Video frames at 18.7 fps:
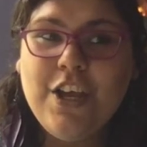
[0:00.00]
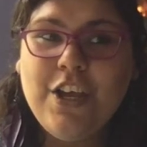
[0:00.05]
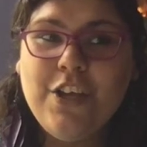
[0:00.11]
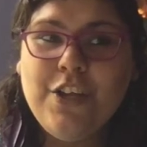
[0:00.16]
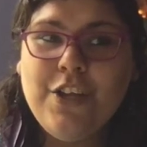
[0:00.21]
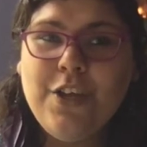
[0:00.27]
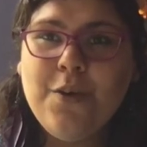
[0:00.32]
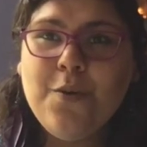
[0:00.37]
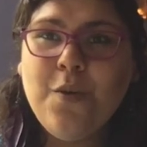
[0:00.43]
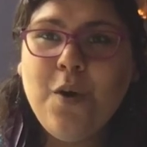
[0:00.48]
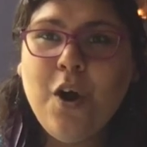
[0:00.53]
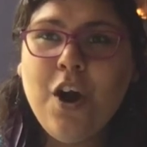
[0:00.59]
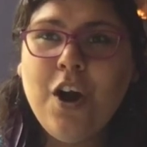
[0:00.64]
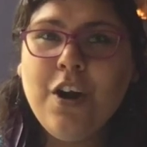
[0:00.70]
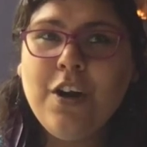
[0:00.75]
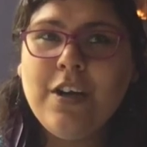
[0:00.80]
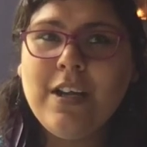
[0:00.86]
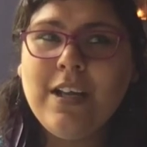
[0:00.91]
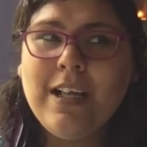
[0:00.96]
You
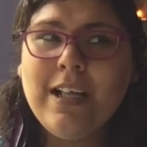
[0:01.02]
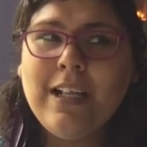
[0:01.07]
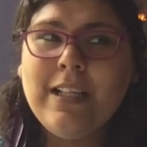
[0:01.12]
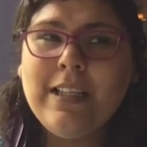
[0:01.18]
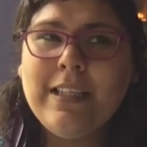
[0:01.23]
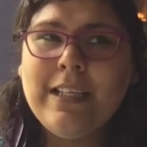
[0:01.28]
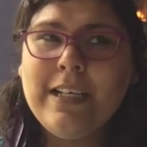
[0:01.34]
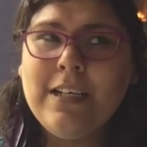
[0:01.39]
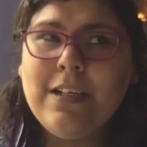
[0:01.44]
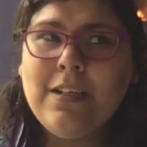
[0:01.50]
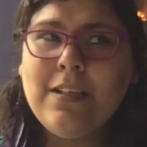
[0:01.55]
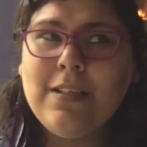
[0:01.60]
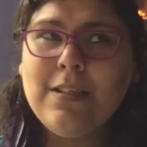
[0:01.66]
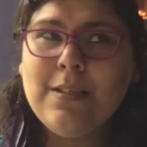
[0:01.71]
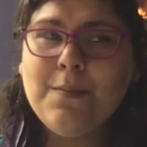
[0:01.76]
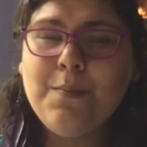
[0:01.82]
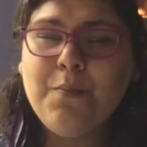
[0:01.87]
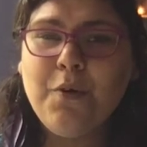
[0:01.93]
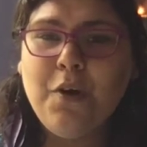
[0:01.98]
are a little
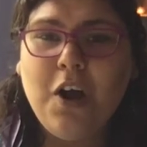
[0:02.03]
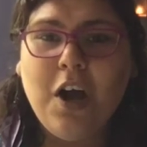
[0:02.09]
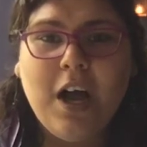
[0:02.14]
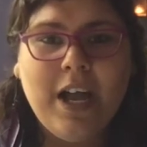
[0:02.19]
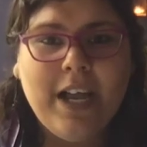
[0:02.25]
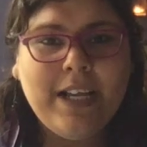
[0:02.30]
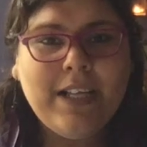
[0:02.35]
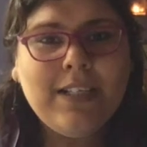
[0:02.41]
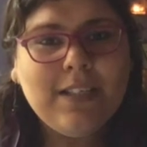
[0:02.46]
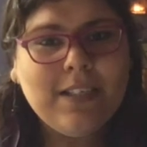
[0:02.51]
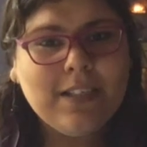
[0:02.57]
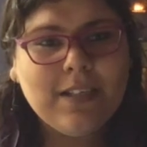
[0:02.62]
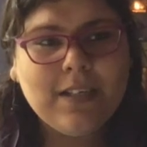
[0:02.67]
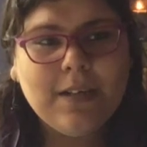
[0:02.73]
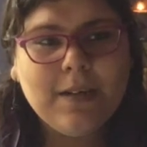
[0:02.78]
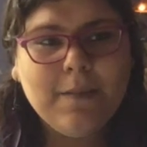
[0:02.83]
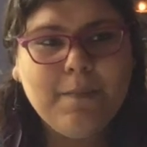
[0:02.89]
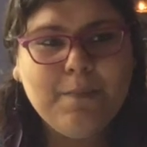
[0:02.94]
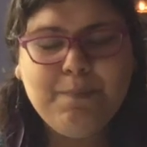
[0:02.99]
surprised,
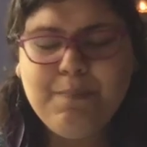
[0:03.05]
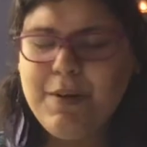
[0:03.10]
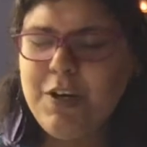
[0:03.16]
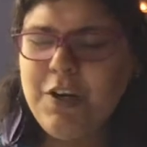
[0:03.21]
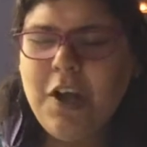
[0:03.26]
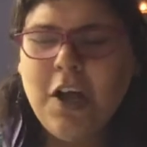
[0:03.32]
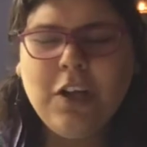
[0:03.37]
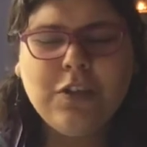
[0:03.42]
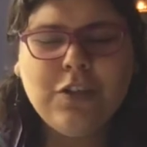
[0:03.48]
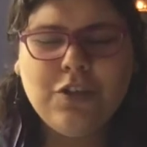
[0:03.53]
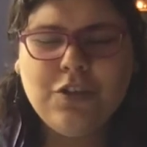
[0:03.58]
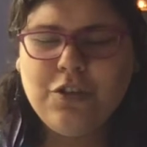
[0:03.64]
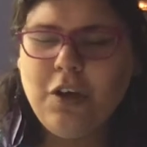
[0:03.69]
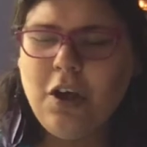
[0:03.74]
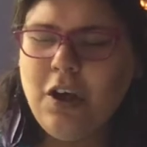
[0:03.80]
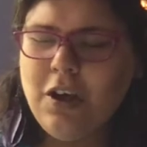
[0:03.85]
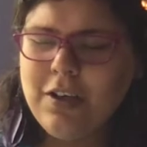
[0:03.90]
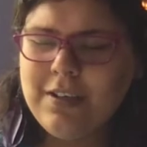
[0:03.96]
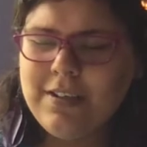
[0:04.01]
but not
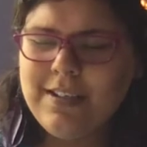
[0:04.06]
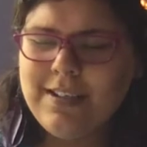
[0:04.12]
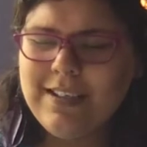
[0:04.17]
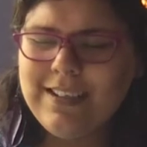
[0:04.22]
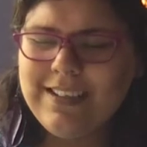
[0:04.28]
shocked.